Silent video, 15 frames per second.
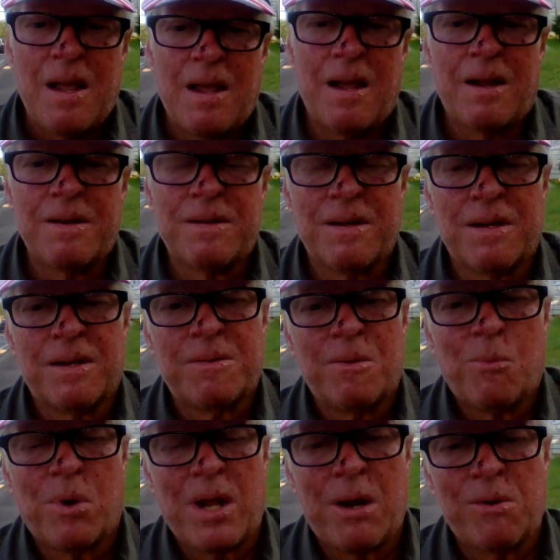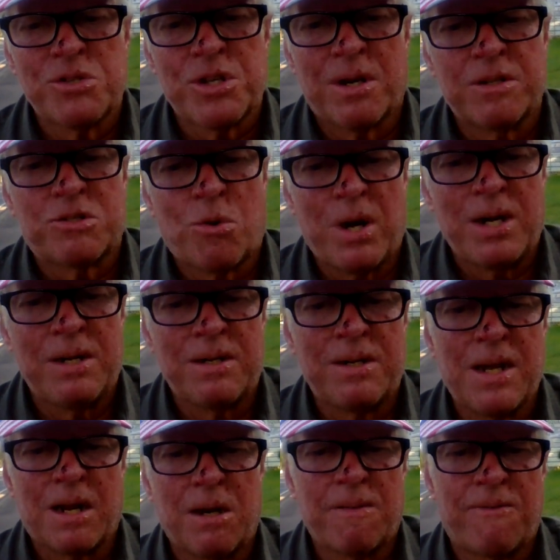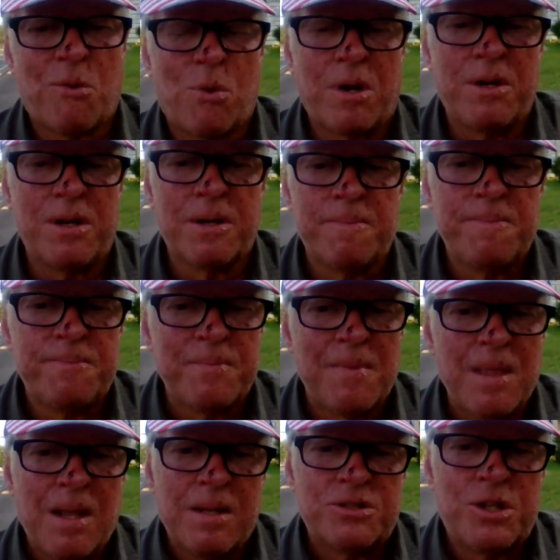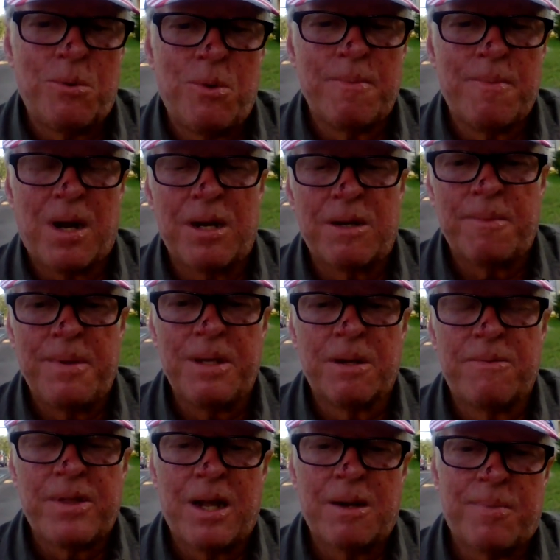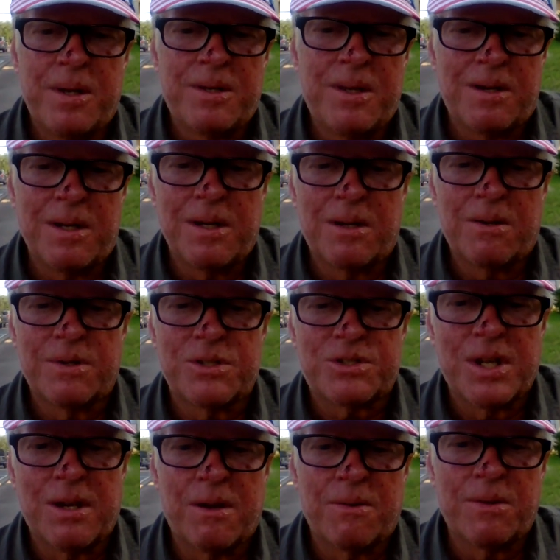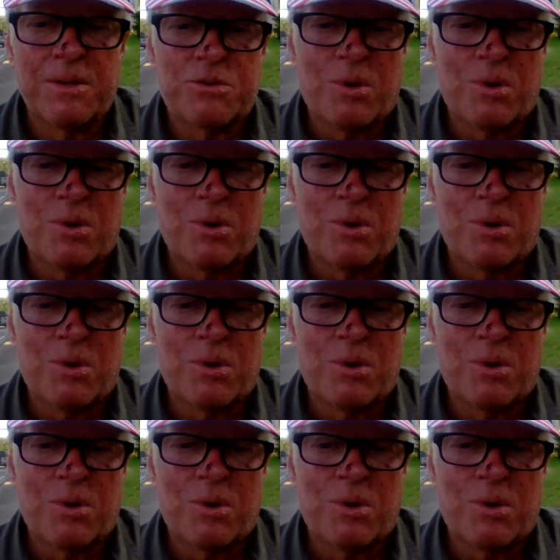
And when I was on a train in California, she reminded me of that by getting into the sound of the